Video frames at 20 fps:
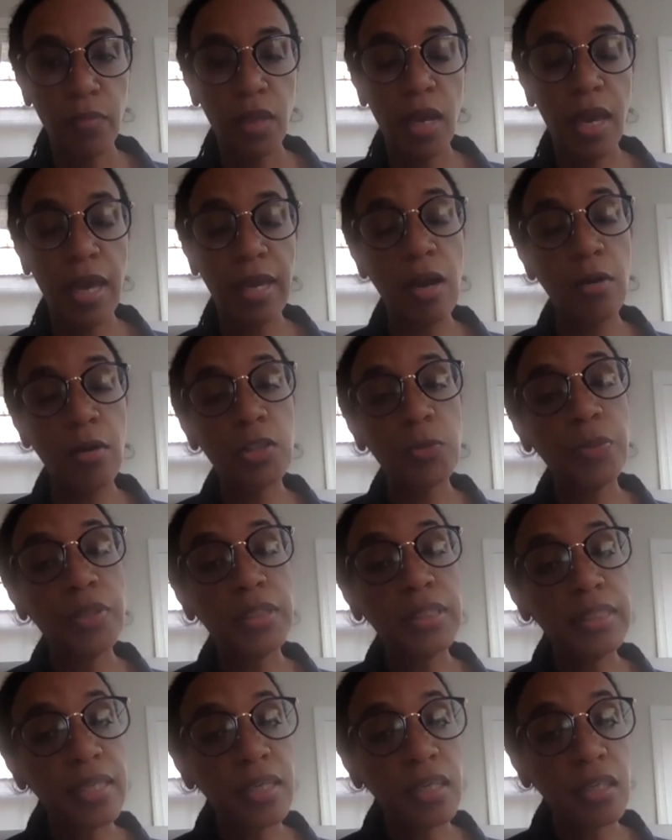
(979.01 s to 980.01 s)
And I was
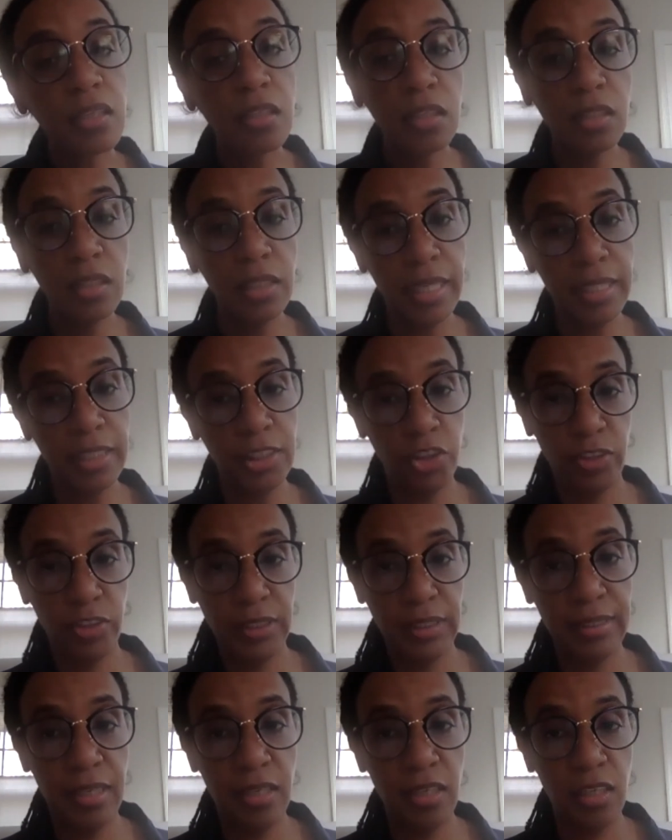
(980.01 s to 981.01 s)
particularly
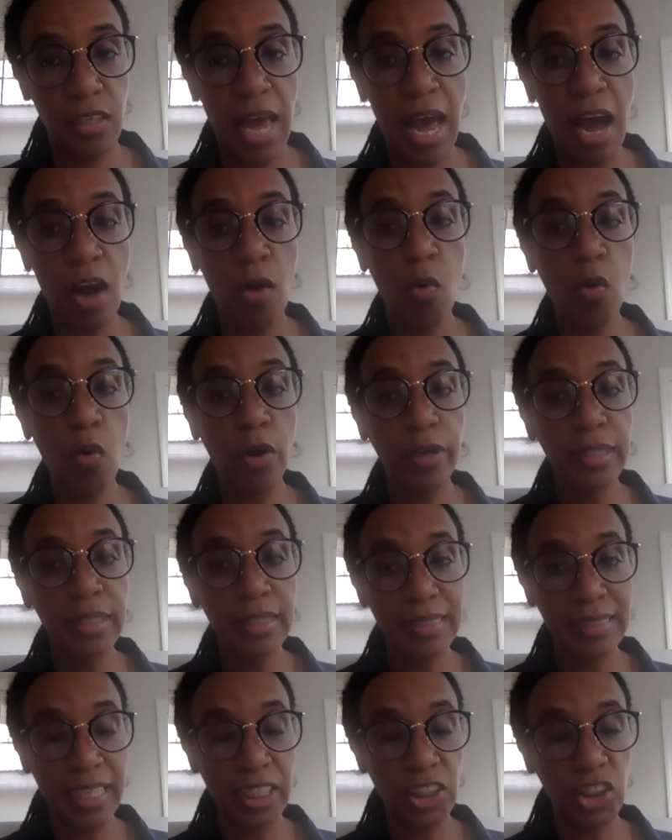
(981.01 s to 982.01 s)
interested in how
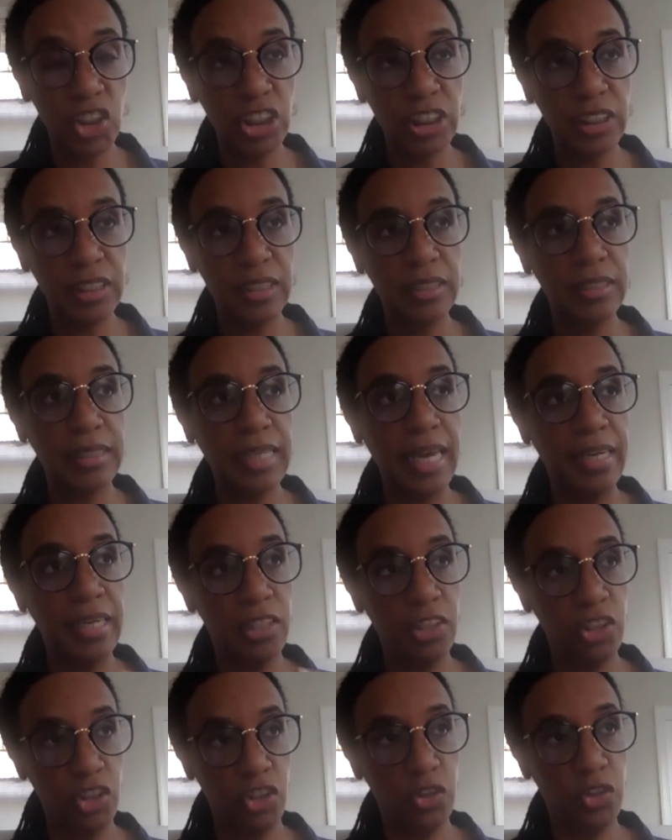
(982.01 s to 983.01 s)
organizations and
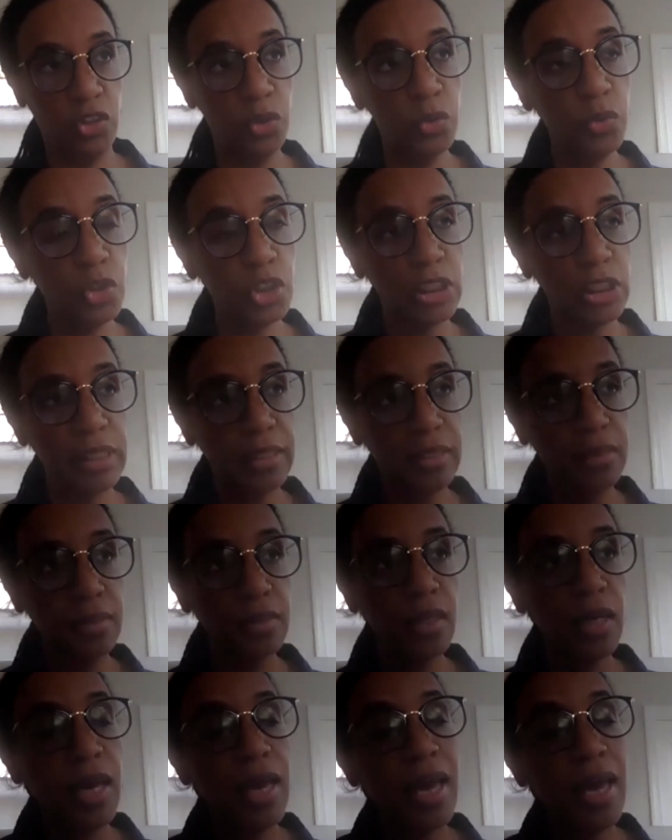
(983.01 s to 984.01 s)
institutions
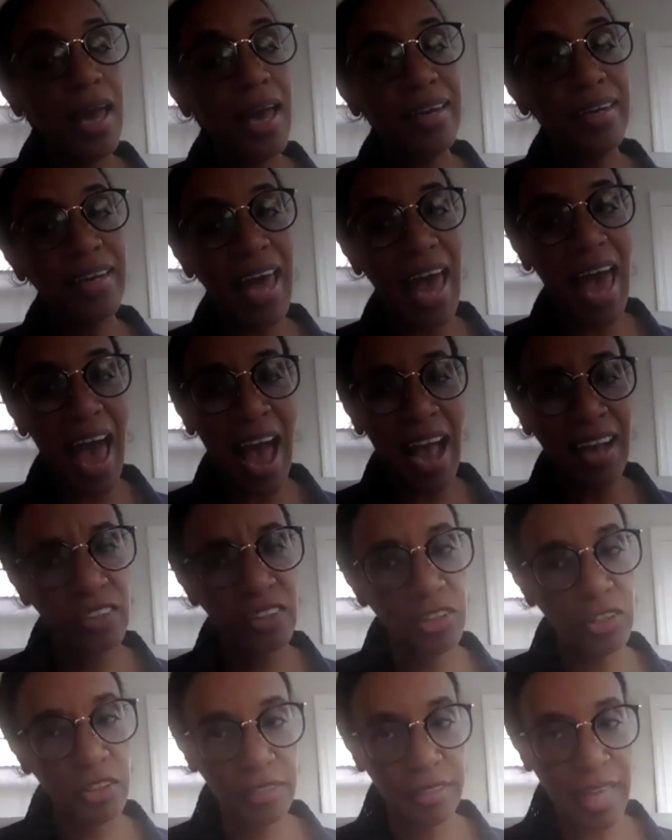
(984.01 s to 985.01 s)
and the
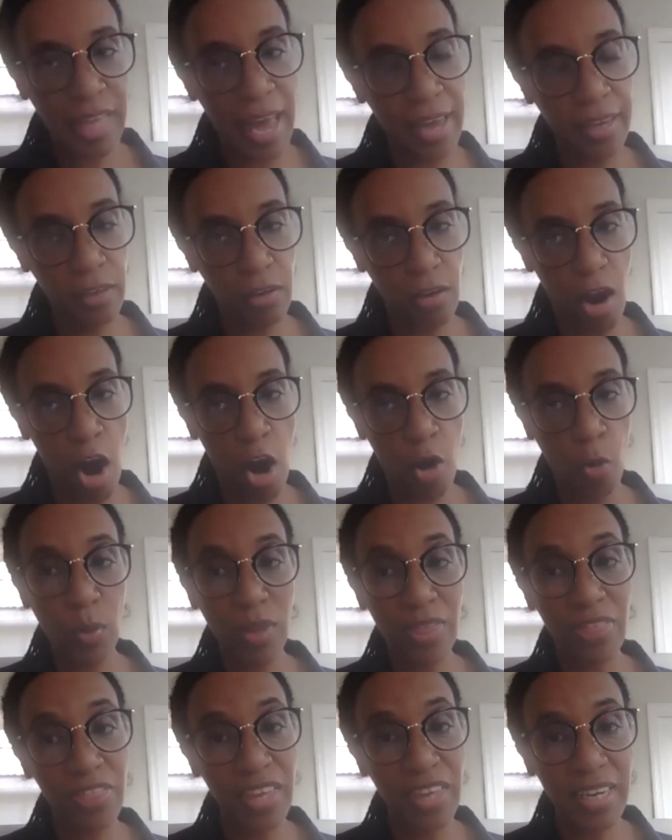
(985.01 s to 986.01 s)
actors that are
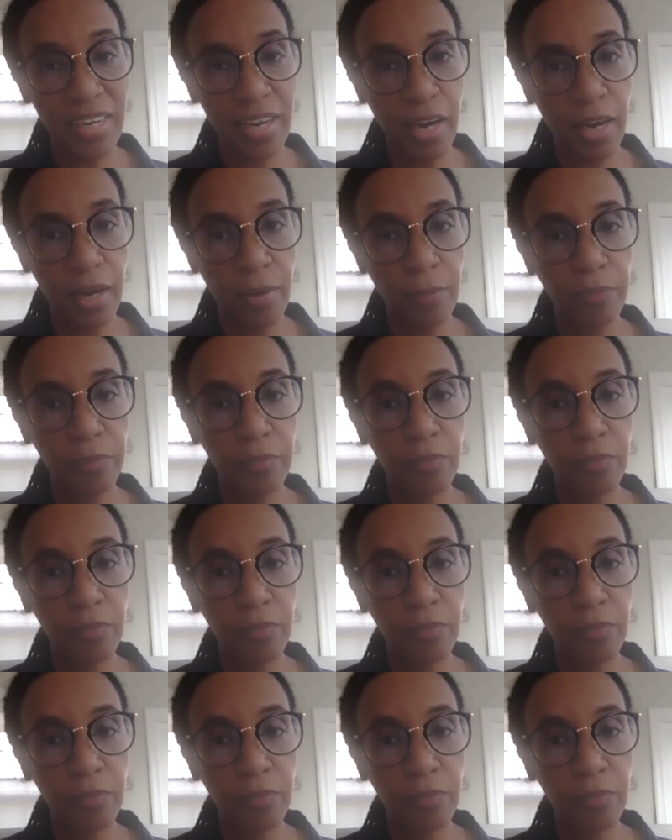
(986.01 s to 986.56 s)
within them